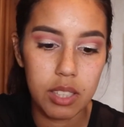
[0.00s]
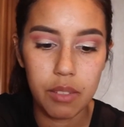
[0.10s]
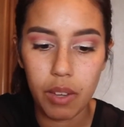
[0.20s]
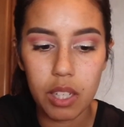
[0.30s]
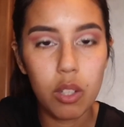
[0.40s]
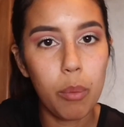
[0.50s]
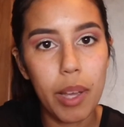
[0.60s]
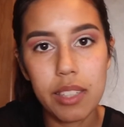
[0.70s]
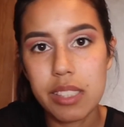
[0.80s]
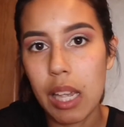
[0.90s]
If I could go
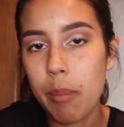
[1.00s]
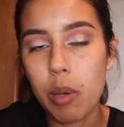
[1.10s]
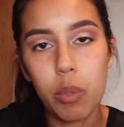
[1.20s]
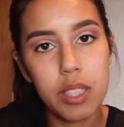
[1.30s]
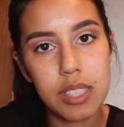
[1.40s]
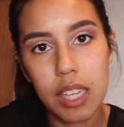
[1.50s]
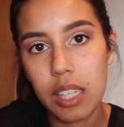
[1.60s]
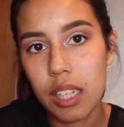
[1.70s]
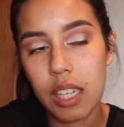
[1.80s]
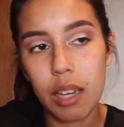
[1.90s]
back in time, I wouldn't
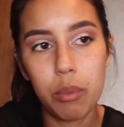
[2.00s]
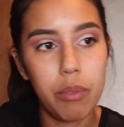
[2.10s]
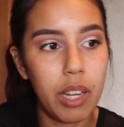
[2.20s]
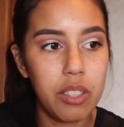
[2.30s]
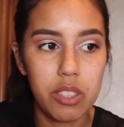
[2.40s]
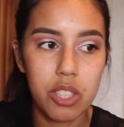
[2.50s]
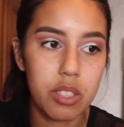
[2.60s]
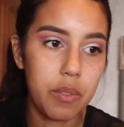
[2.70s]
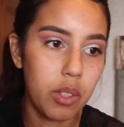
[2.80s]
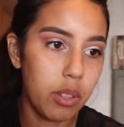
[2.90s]
take it. I would rather
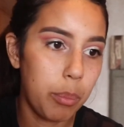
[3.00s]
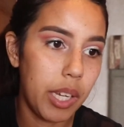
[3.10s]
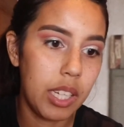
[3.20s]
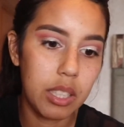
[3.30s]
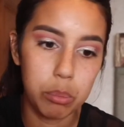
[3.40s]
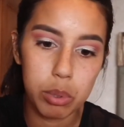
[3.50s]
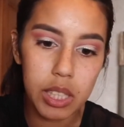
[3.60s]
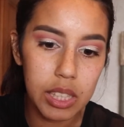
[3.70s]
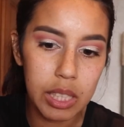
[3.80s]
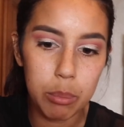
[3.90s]
just feel the pain
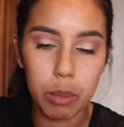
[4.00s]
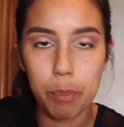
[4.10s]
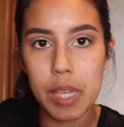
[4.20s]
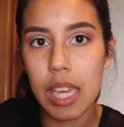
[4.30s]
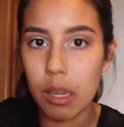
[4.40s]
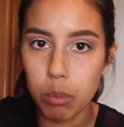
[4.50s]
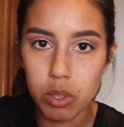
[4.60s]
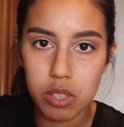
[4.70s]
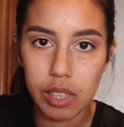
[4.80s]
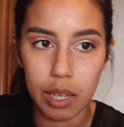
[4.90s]
completely, but be able
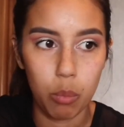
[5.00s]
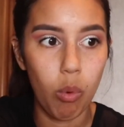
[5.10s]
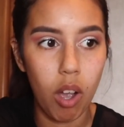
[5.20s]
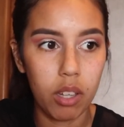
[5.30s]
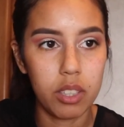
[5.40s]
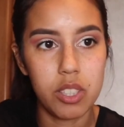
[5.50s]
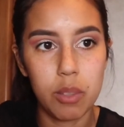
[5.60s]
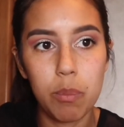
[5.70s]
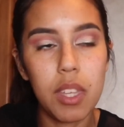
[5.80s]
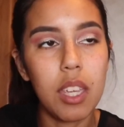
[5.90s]
to like walk or
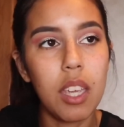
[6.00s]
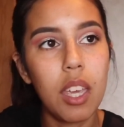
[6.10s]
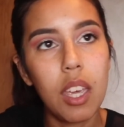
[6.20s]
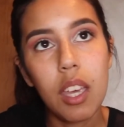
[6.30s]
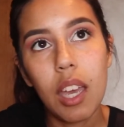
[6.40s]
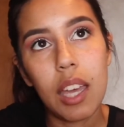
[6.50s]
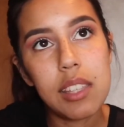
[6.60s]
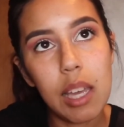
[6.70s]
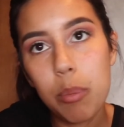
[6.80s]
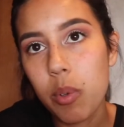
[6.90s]
something.
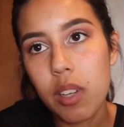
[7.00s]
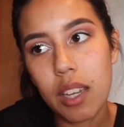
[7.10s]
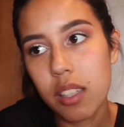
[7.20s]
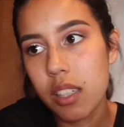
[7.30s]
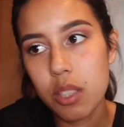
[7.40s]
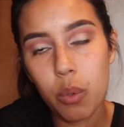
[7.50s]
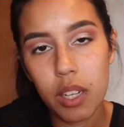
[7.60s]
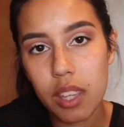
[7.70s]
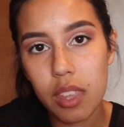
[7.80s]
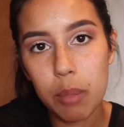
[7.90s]
At that point, I couldn't do
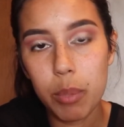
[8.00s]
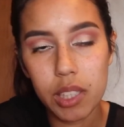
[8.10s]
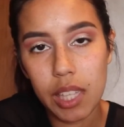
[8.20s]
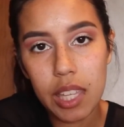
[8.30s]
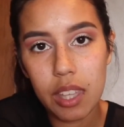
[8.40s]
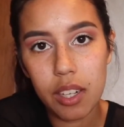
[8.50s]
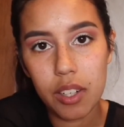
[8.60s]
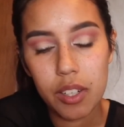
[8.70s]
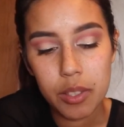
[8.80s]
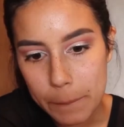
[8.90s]
anything but lay there.
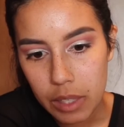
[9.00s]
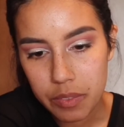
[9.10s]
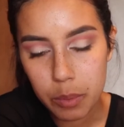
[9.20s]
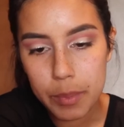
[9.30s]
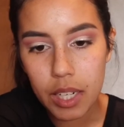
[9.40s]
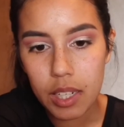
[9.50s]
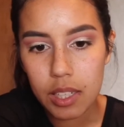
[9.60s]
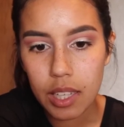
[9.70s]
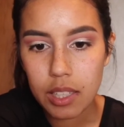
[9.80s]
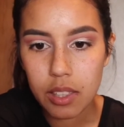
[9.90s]
From
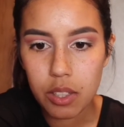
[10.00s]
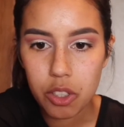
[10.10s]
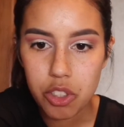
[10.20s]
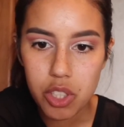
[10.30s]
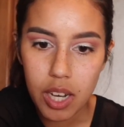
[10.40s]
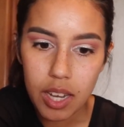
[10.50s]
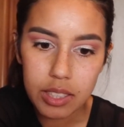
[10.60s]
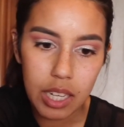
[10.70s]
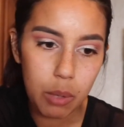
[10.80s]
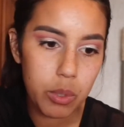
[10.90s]
there, like, the nurse
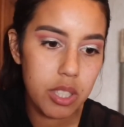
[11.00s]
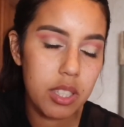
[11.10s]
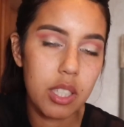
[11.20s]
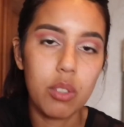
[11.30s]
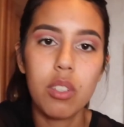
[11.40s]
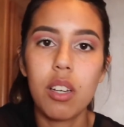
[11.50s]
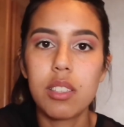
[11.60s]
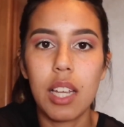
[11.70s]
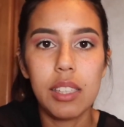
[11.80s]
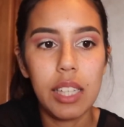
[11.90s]
checked and I was still
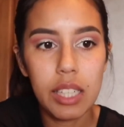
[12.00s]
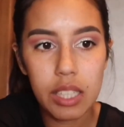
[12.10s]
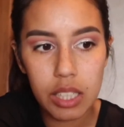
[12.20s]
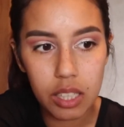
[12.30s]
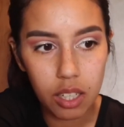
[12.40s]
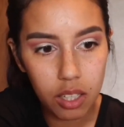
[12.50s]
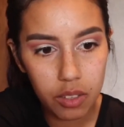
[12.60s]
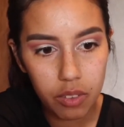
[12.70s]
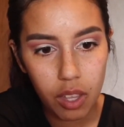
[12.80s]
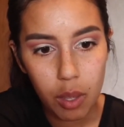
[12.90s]
not dilated
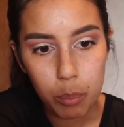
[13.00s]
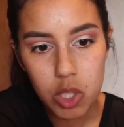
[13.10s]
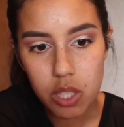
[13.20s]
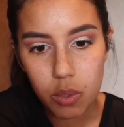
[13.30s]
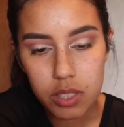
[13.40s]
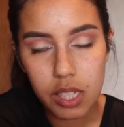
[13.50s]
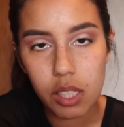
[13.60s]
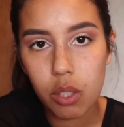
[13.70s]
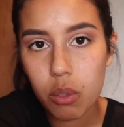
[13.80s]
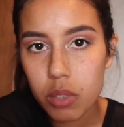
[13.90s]
enough, but she was
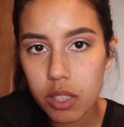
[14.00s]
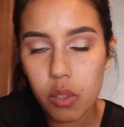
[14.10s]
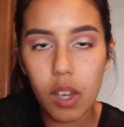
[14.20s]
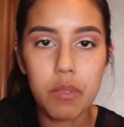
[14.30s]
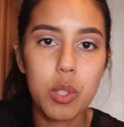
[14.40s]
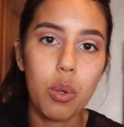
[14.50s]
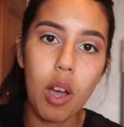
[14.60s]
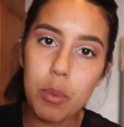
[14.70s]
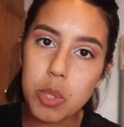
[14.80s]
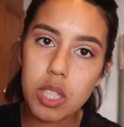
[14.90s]
like, you know what, you have 2
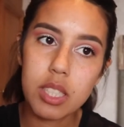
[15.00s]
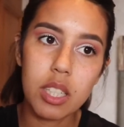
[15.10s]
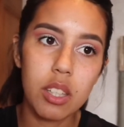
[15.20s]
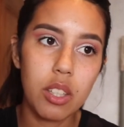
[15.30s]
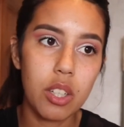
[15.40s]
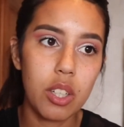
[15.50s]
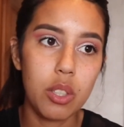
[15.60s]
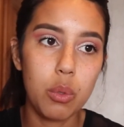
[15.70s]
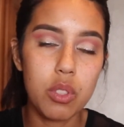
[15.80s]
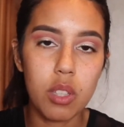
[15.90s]
options. Either
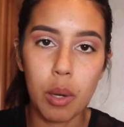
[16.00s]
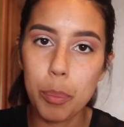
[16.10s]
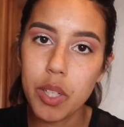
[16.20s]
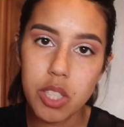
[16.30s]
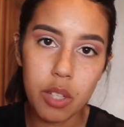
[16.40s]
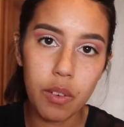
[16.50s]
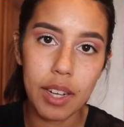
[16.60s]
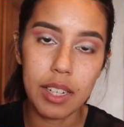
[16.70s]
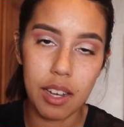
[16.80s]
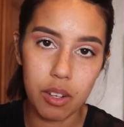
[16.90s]
you start pushing
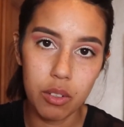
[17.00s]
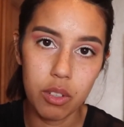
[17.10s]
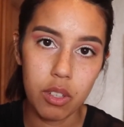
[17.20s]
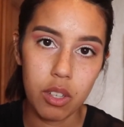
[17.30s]
right now